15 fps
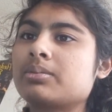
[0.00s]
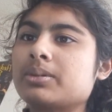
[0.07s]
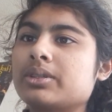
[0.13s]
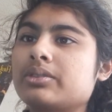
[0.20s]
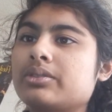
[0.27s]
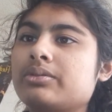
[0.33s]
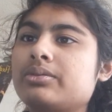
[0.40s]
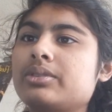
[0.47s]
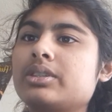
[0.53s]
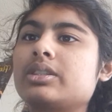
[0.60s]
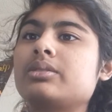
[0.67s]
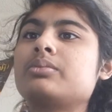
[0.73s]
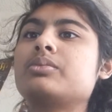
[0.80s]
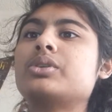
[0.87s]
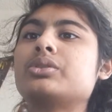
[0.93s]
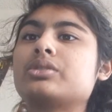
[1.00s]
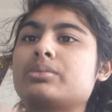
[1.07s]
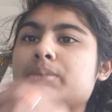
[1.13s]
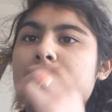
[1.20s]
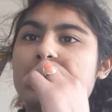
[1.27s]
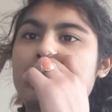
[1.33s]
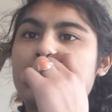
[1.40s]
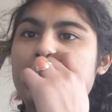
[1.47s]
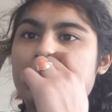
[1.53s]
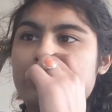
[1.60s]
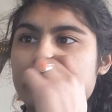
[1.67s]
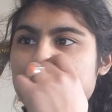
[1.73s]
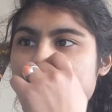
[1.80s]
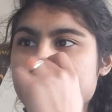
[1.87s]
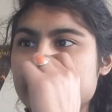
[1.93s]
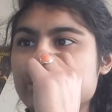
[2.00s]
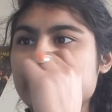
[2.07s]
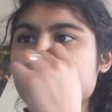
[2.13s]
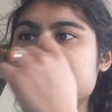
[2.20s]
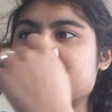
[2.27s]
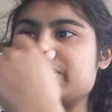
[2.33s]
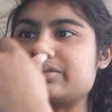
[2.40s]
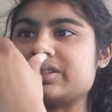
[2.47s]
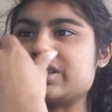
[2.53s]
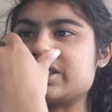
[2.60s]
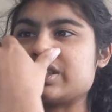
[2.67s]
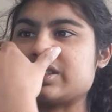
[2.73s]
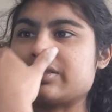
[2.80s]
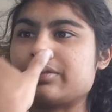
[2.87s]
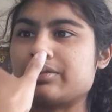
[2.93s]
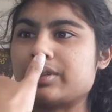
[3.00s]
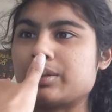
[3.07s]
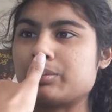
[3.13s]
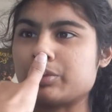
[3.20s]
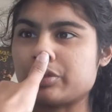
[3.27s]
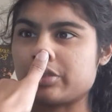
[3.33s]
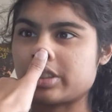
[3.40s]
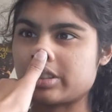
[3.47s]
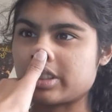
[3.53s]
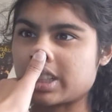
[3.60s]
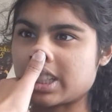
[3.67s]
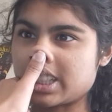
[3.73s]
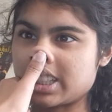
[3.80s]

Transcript: but for the most part, The Emperor's New Groove is just a fun movie, right?